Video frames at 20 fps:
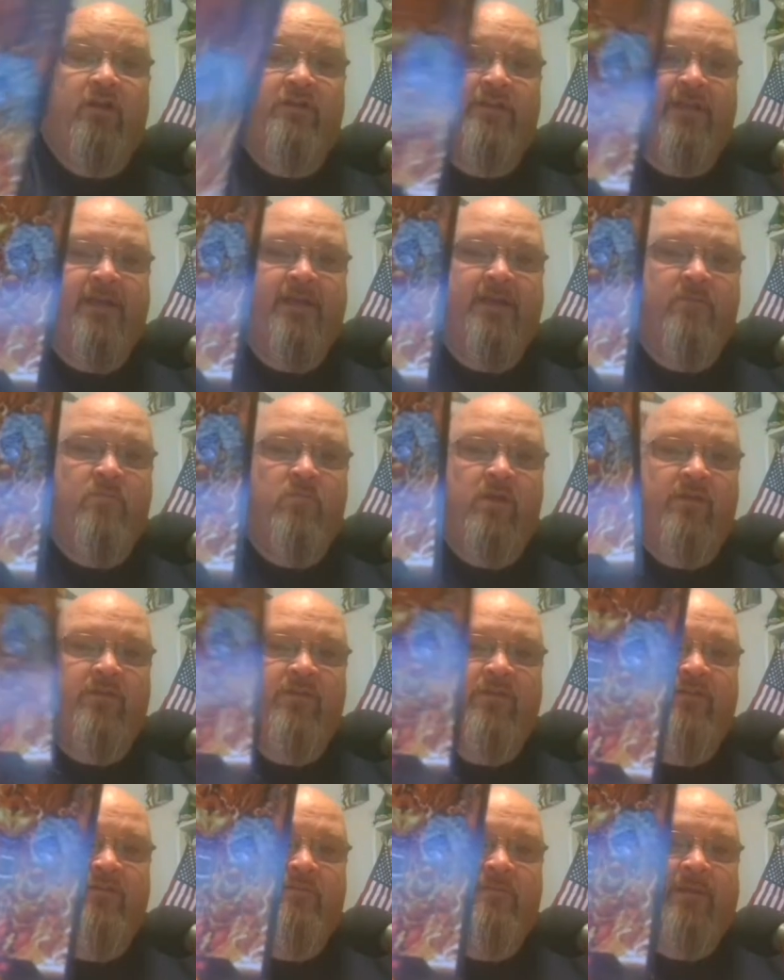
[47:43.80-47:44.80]
they come with,
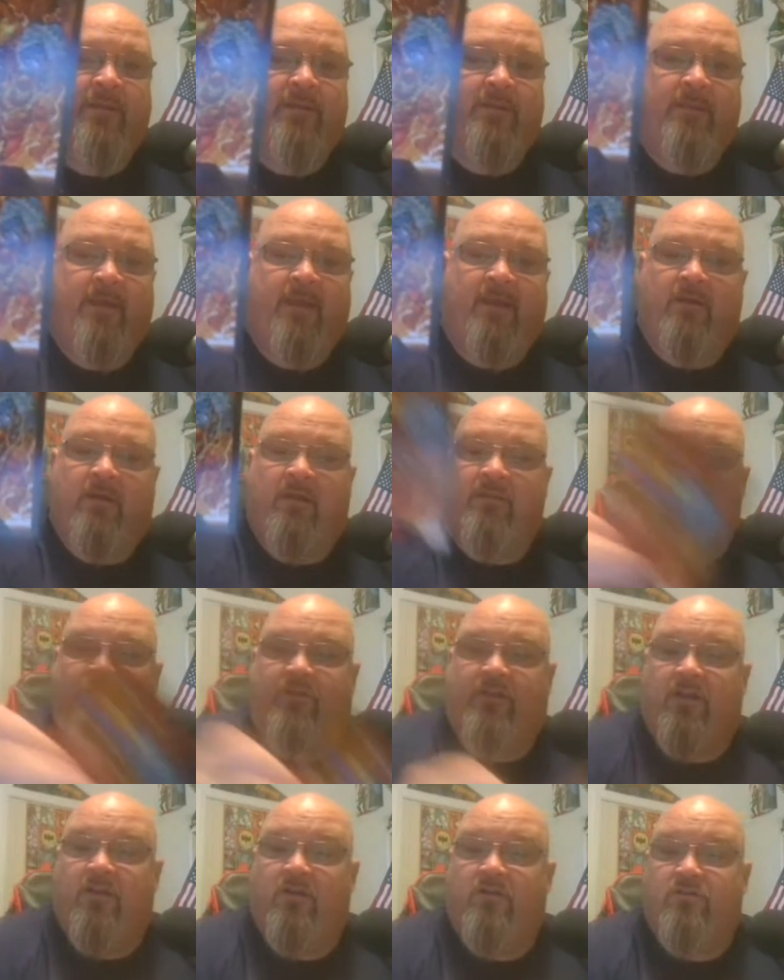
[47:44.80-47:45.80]
get a little about the background of the
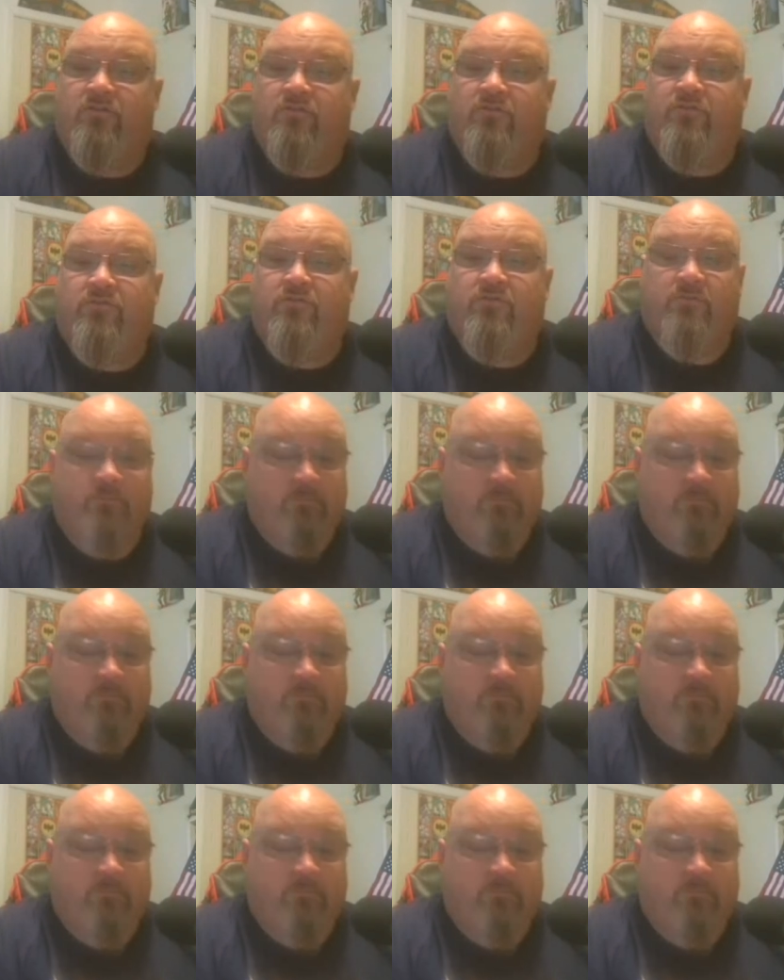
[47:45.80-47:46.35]
characters.